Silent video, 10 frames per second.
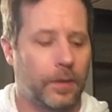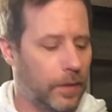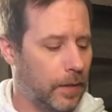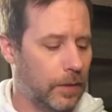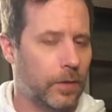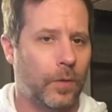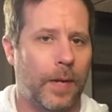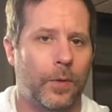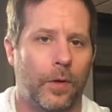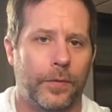and this is why
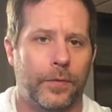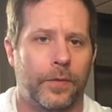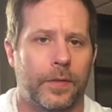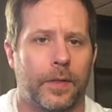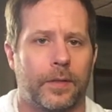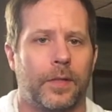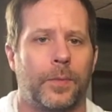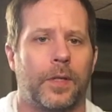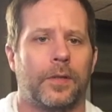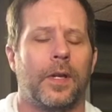I'm going through this like this,
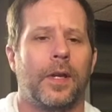because